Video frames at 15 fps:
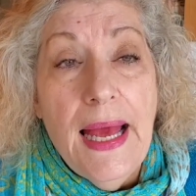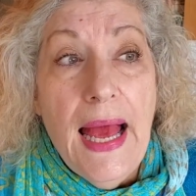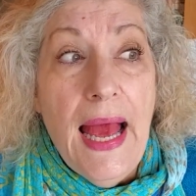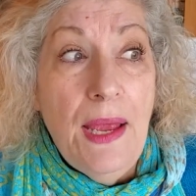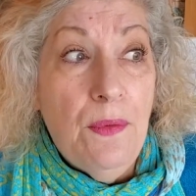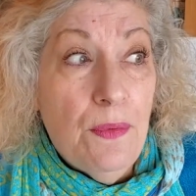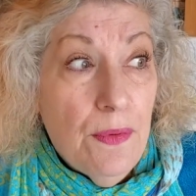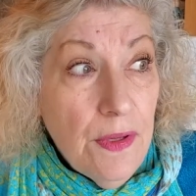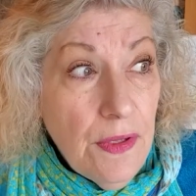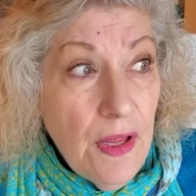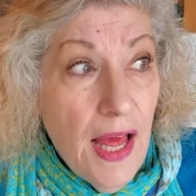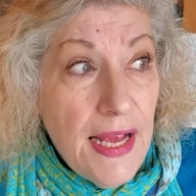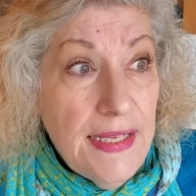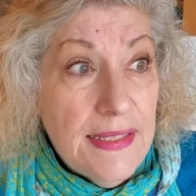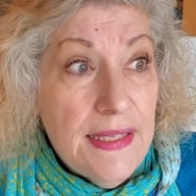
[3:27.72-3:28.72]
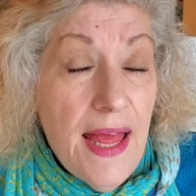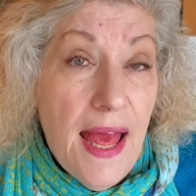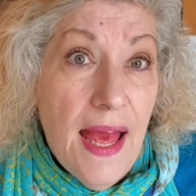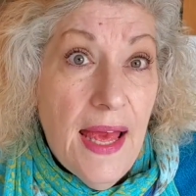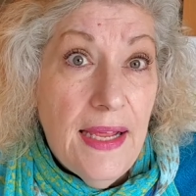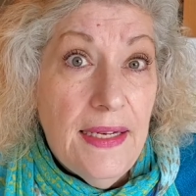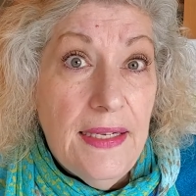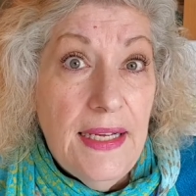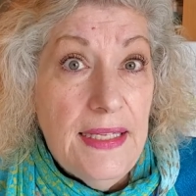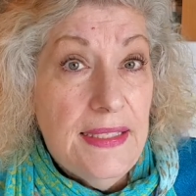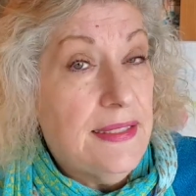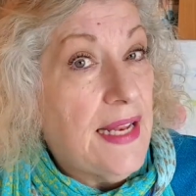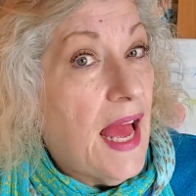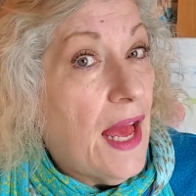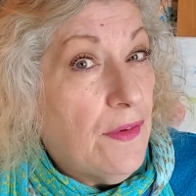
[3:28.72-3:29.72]
I realize that
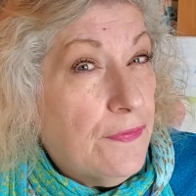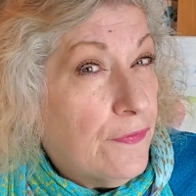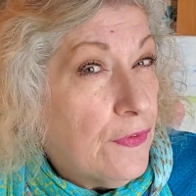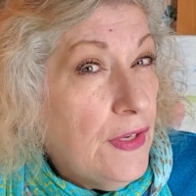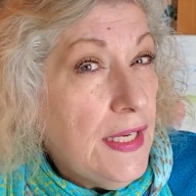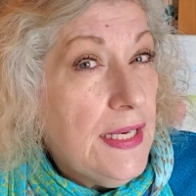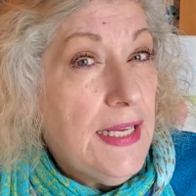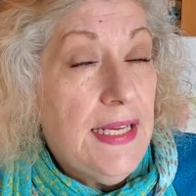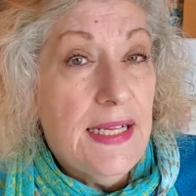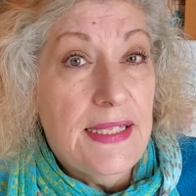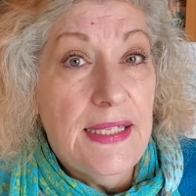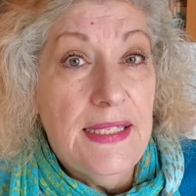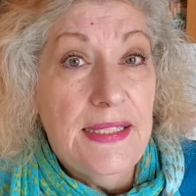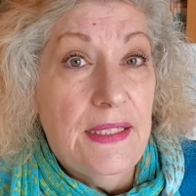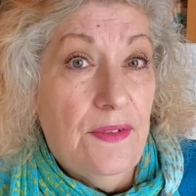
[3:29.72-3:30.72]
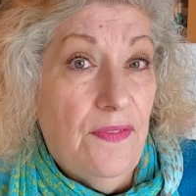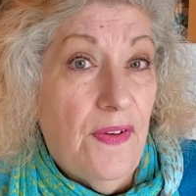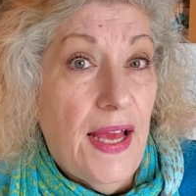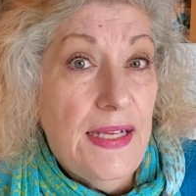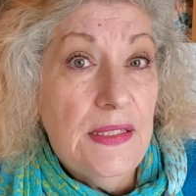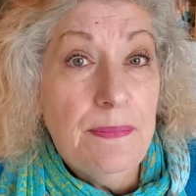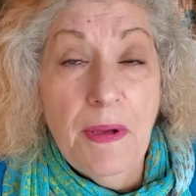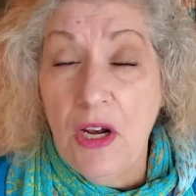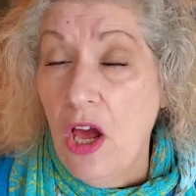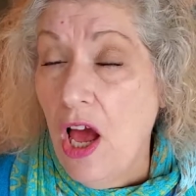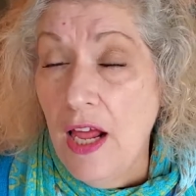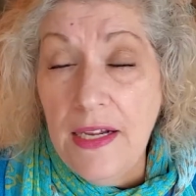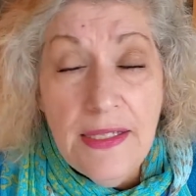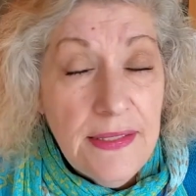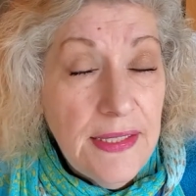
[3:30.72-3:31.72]
it's not free to get this advice, but
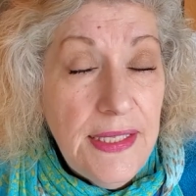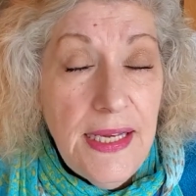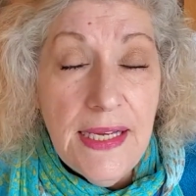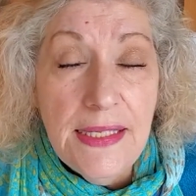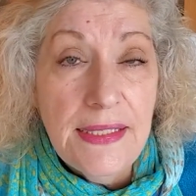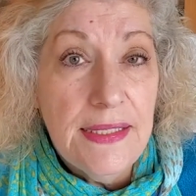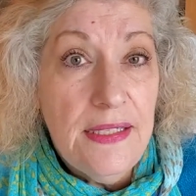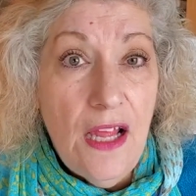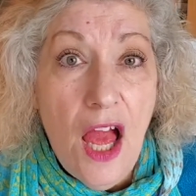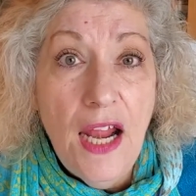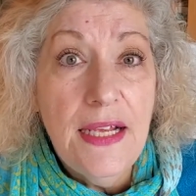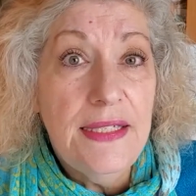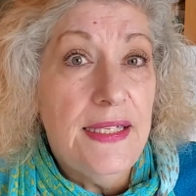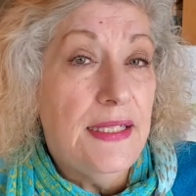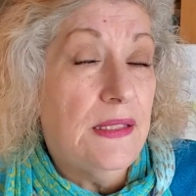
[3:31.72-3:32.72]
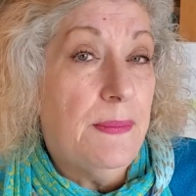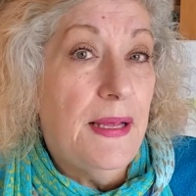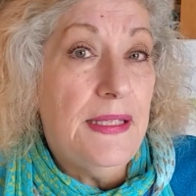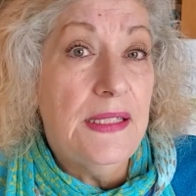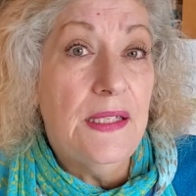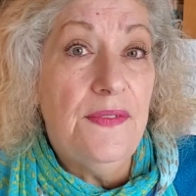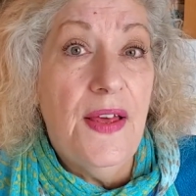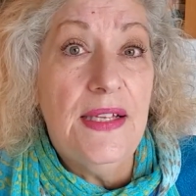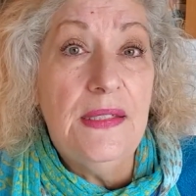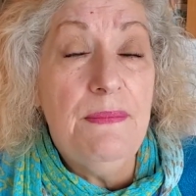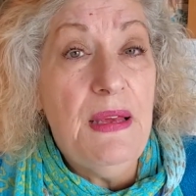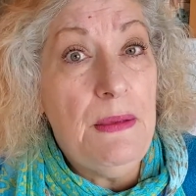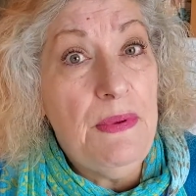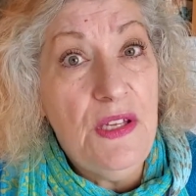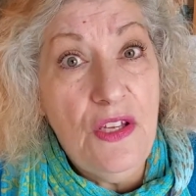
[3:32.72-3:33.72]
honestly, it's not as expensive as
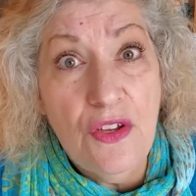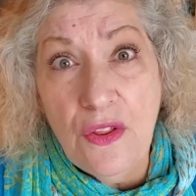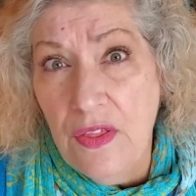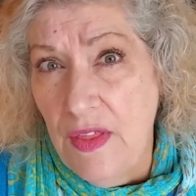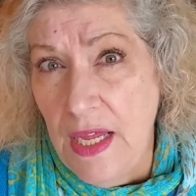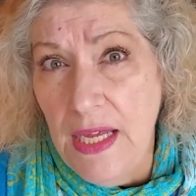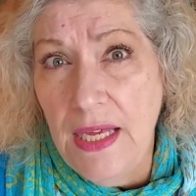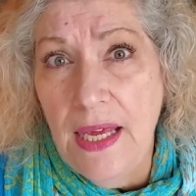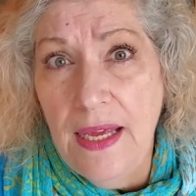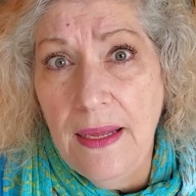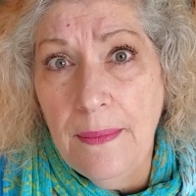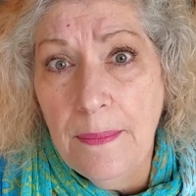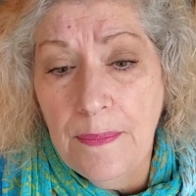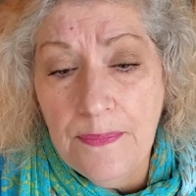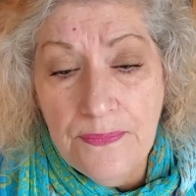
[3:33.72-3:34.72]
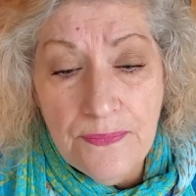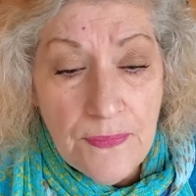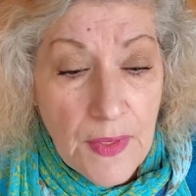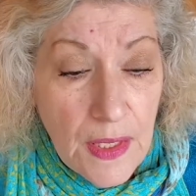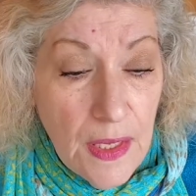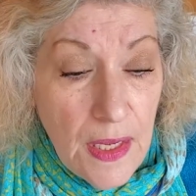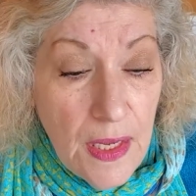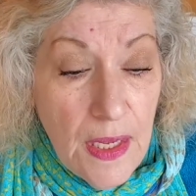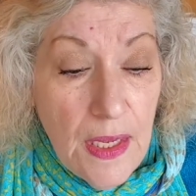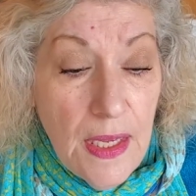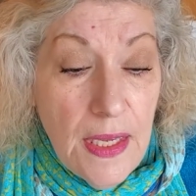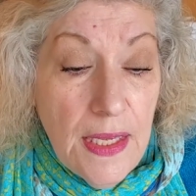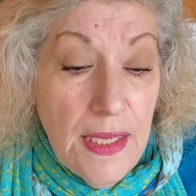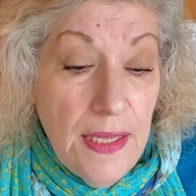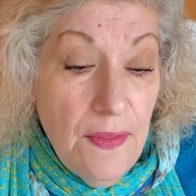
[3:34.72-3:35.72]
maybe you're thinking.
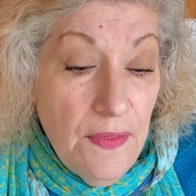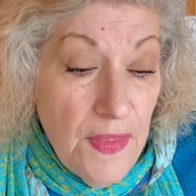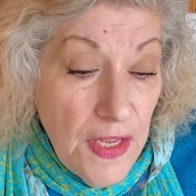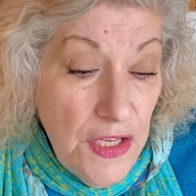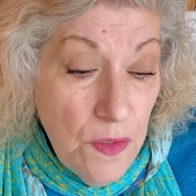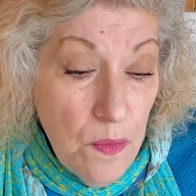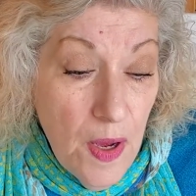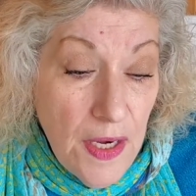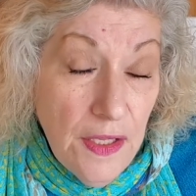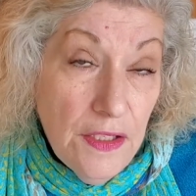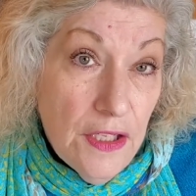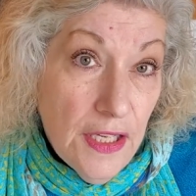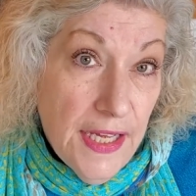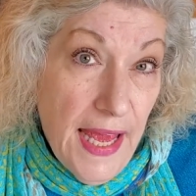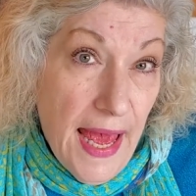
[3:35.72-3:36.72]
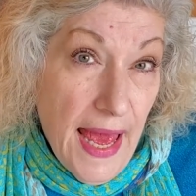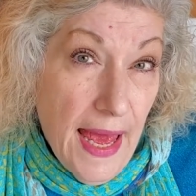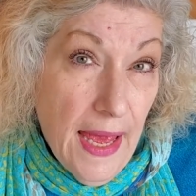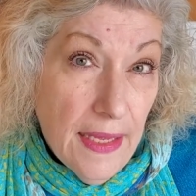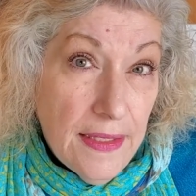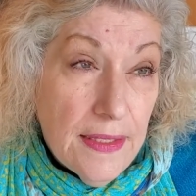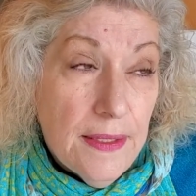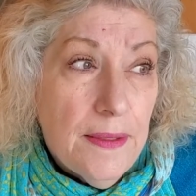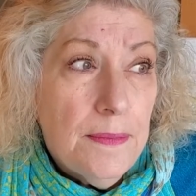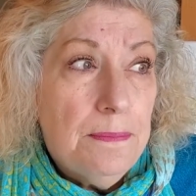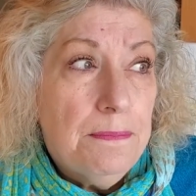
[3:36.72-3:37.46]
Then you want to look at,